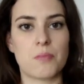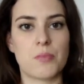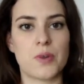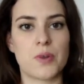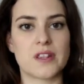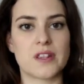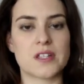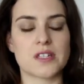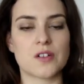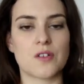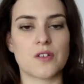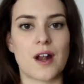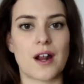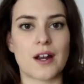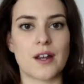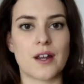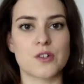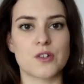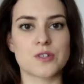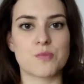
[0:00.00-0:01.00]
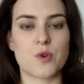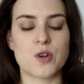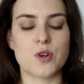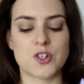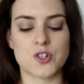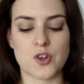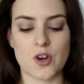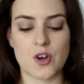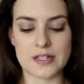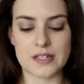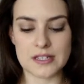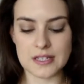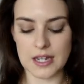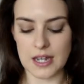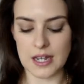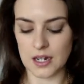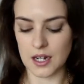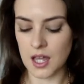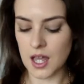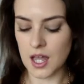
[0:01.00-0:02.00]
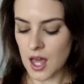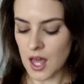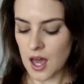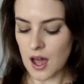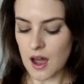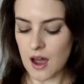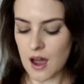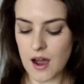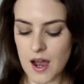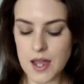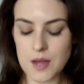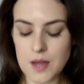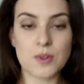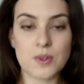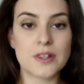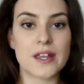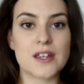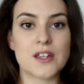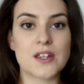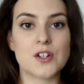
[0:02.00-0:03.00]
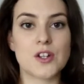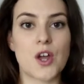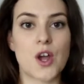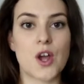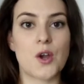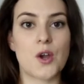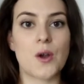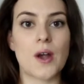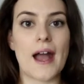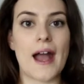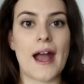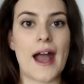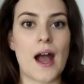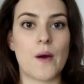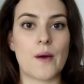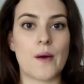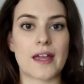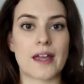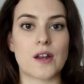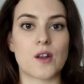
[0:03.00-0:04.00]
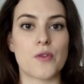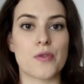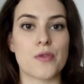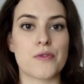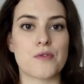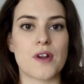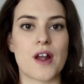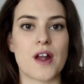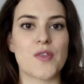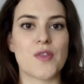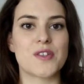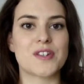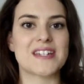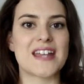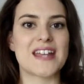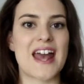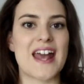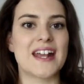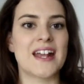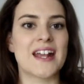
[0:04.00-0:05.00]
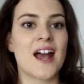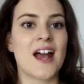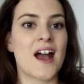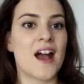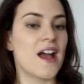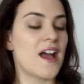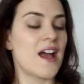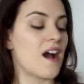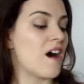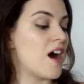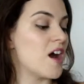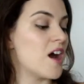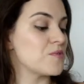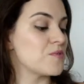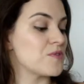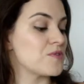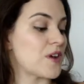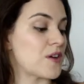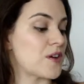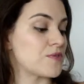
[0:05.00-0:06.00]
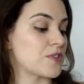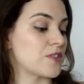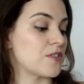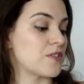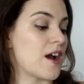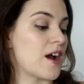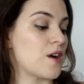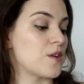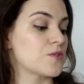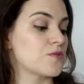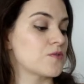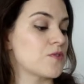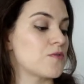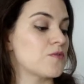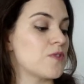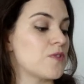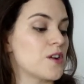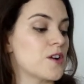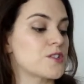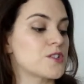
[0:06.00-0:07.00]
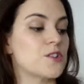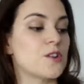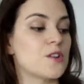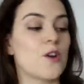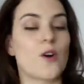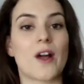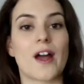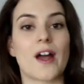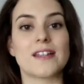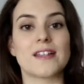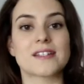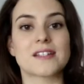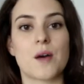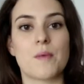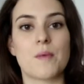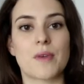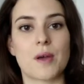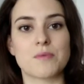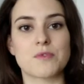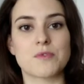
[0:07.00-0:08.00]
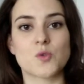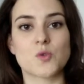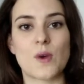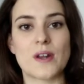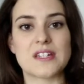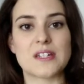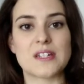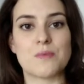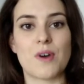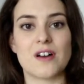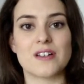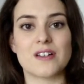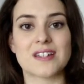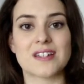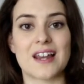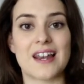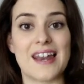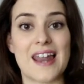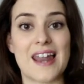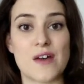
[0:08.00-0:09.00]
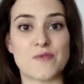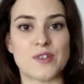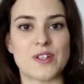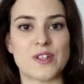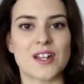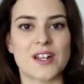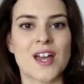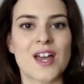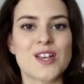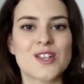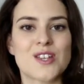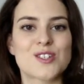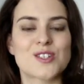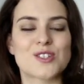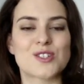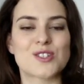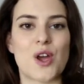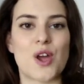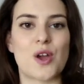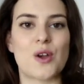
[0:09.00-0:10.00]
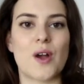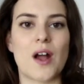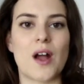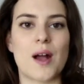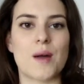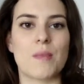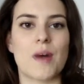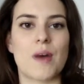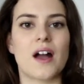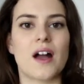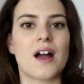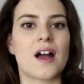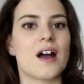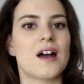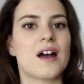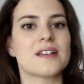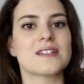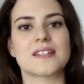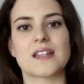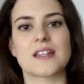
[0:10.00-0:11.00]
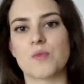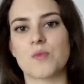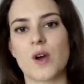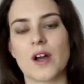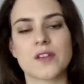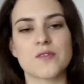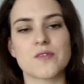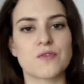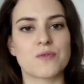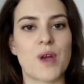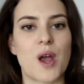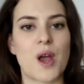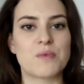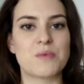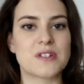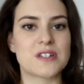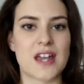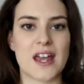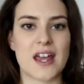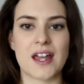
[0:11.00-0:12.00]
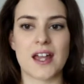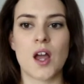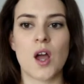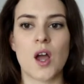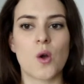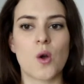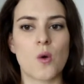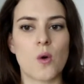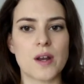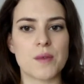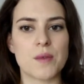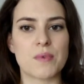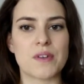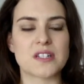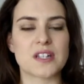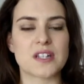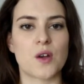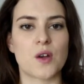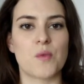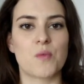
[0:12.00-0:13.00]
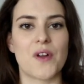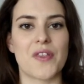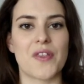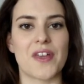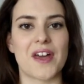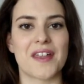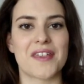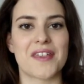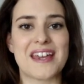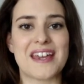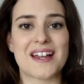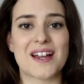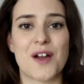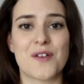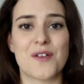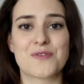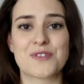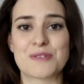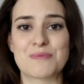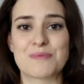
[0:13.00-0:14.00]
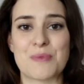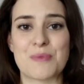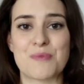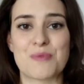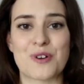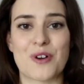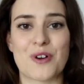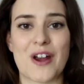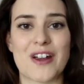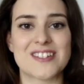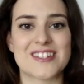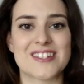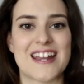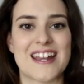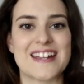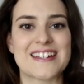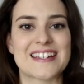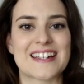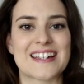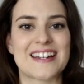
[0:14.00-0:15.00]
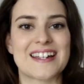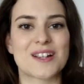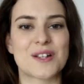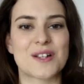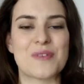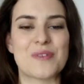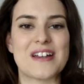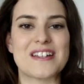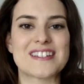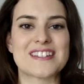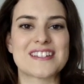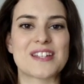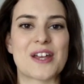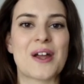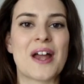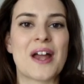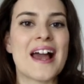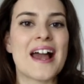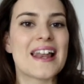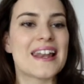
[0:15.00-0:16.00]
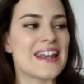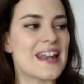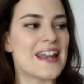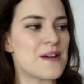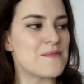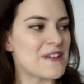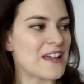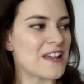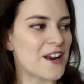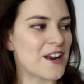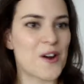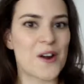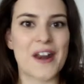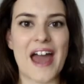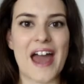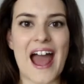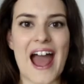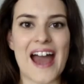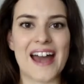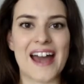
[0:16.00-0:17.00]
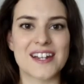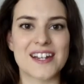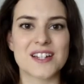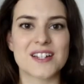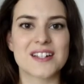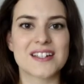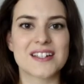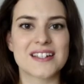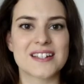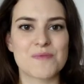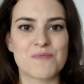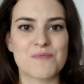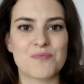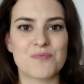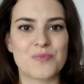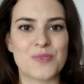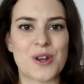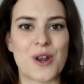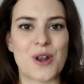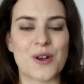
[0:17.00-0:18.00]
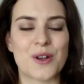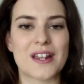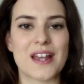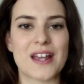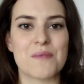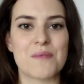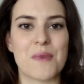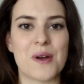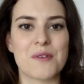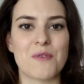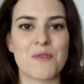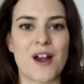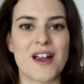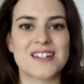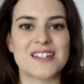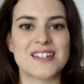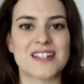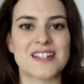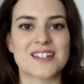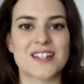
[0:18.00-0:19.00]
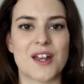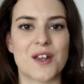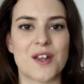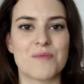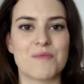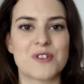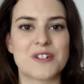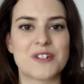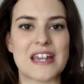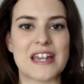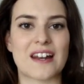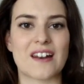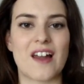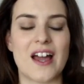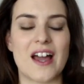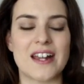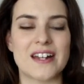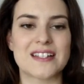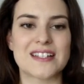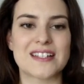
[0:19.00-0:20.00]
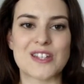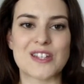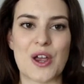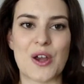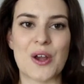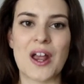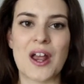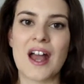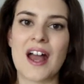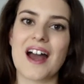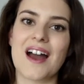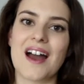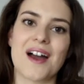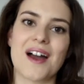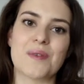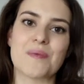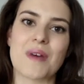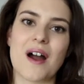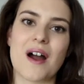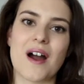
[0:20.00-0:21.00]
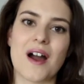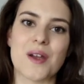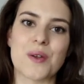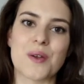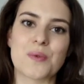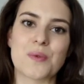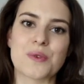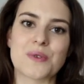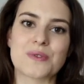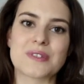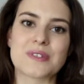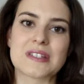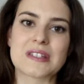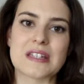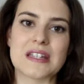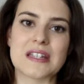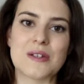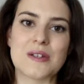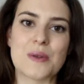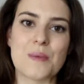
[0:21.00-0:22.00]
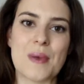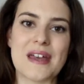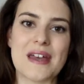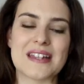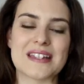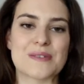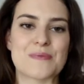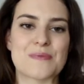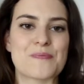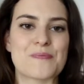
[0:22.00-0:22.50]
putting this directly onto moisturised skin. I will let you know how I get on throughout the day. I've been faffing around for far too long and it's coming up to 20 past 11. So as I said, I'm working from home today, quite a bit to get on with, and I think I've just been procrastinating a little bit. So let me get on and, you know, get my writing done. I'm on deadline, so I will see you in a bit.